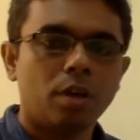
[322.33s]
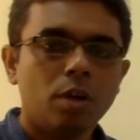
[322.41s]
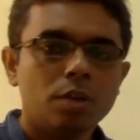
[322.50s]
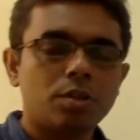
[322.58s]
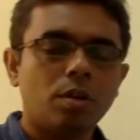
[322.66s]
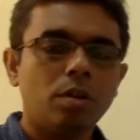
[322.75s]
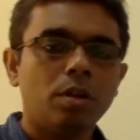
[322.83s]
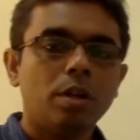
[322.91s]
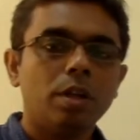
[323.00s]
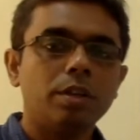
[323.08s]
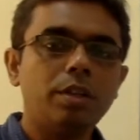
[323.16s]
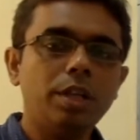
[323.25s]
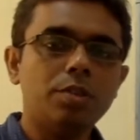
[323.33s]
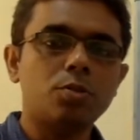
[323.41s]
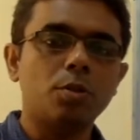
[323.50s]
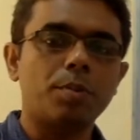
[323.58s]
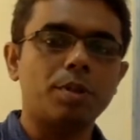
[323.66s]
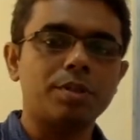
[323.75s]
So these
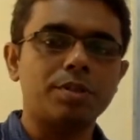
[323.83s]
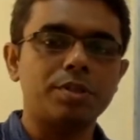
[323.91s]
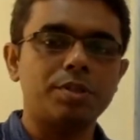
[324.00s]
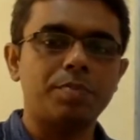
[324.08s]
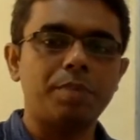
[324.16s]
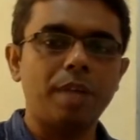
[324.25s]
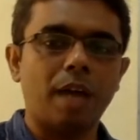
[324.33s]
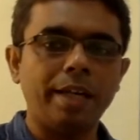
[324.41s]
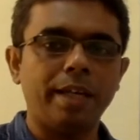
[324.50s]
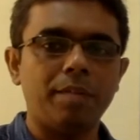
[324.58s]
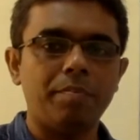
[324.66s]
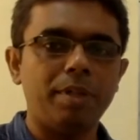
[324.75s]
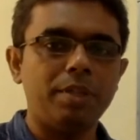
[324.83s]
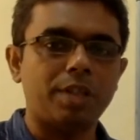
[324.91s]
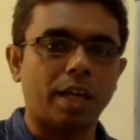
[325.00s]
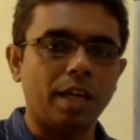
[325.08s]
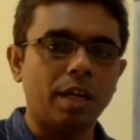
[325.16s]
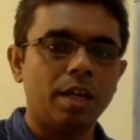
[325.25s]
two processes, Pi and Pj,